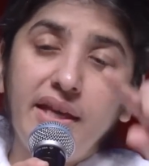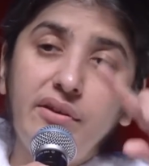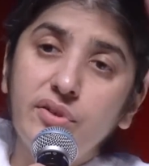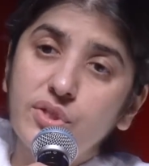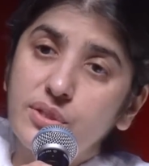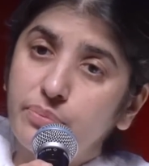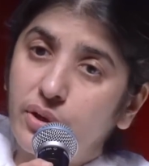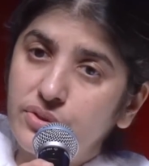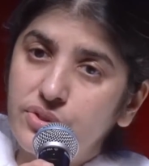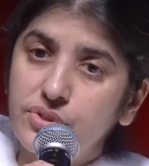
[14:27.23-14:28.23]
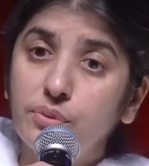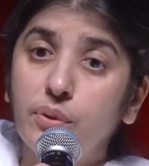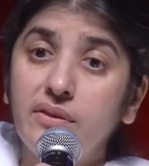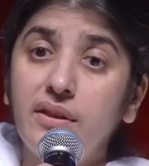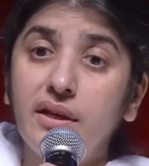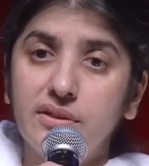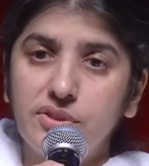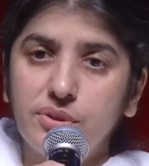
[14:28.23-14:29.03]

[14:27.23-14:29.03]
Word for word: in response to what they are